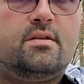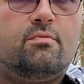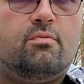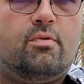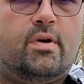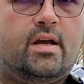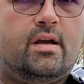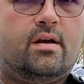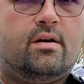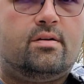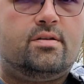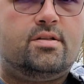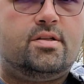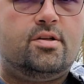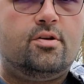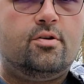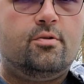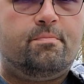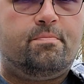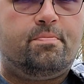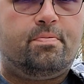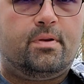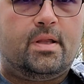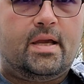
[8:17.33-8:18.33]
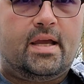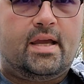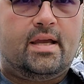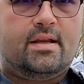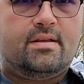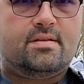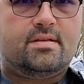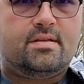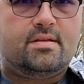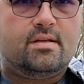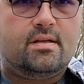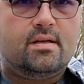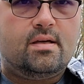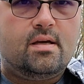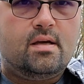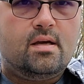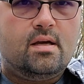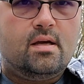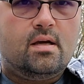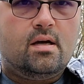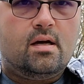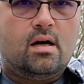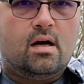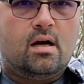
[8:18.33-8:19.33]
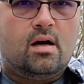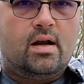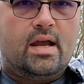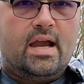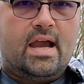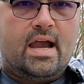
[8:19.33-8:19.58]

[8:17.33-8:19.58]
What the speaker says: where two plates are